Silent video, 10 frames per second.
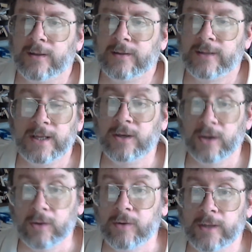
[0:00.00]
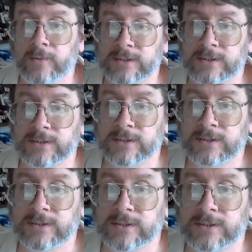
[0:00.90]
that he knew he was going to
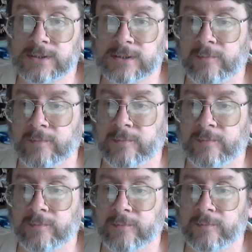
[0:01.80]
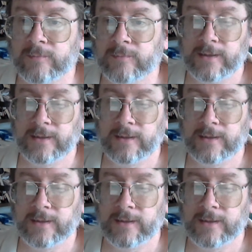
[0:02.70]
get from Hannity